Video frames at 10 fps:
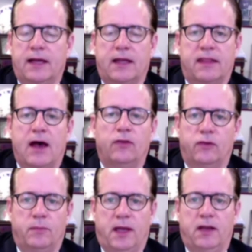like
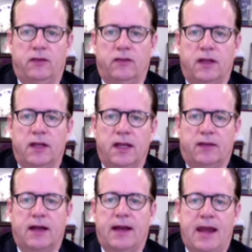1,000 pages.
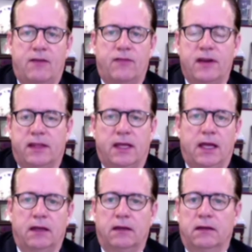It's got
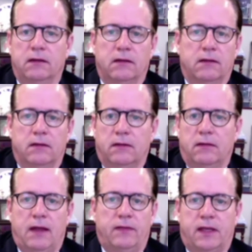everything
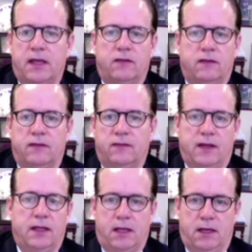in the kitchen
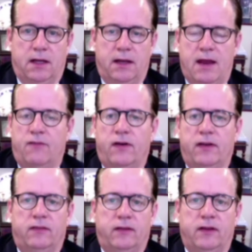sink in it.
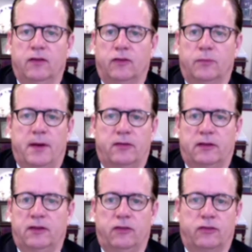Every single
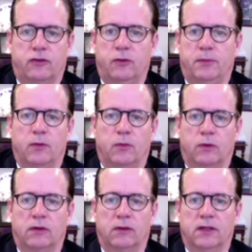special interest group in the
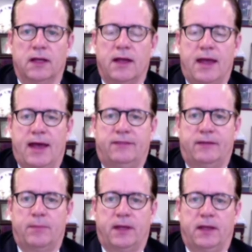world
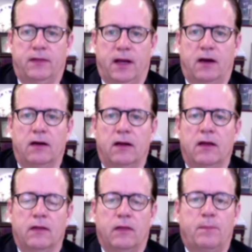has something in there.
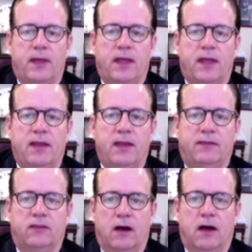The piece
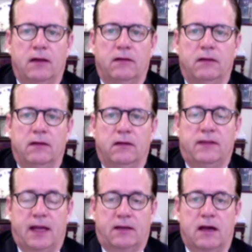that's on
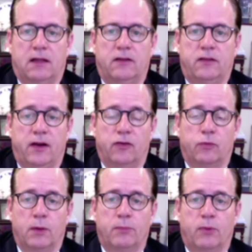technology there
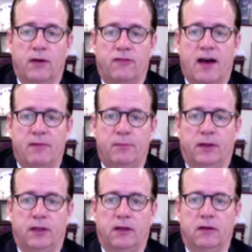is 1.5
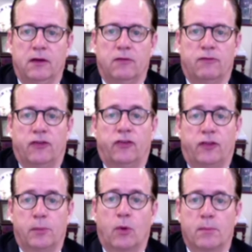billion
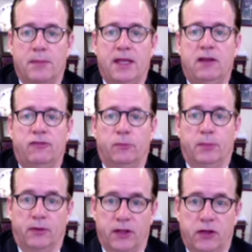versus the more meaningful
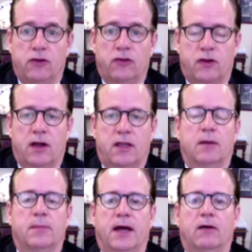bill that you're
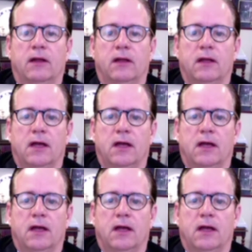talking about,